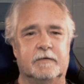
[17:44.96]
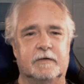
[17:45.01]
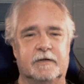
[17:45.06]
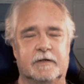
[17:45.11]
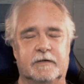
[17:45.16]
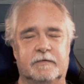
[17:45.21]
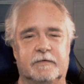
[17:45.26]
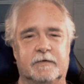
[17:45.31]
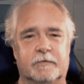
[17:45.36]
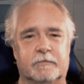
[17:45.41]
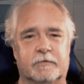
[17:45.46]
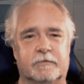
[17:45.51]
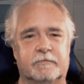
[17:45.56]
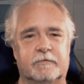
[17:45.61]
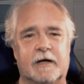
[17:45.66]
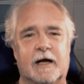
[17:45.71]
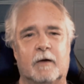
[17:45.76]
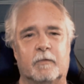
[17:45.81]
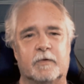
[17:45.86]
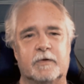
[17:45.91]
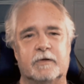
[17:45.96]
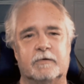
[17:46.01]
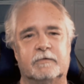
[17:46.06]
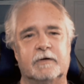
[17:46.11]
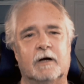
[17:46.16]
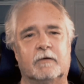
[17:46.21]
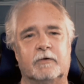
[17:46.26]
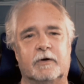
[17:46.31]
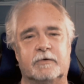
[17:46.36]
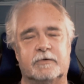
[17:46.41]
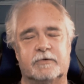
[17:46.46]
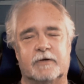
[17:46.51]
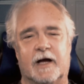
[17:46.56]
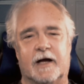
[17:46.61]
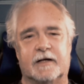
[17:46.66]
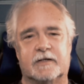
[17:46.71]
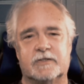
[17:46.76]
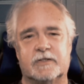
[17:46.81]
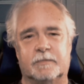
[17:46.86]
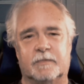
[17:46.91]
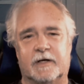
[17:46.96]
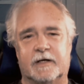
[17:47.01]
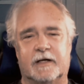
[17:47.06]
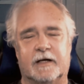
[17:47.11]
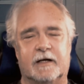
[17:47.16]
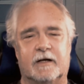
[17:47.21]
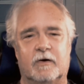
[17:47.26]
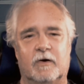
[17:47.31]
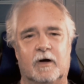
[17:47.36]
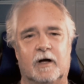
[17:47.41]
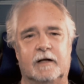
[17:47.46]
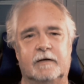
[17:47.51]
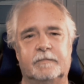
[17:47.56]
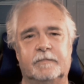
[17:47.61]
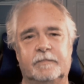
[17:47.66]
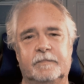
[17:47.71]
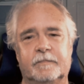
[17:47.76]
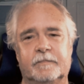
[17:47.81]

the route with the railroad tracks. You might get caught.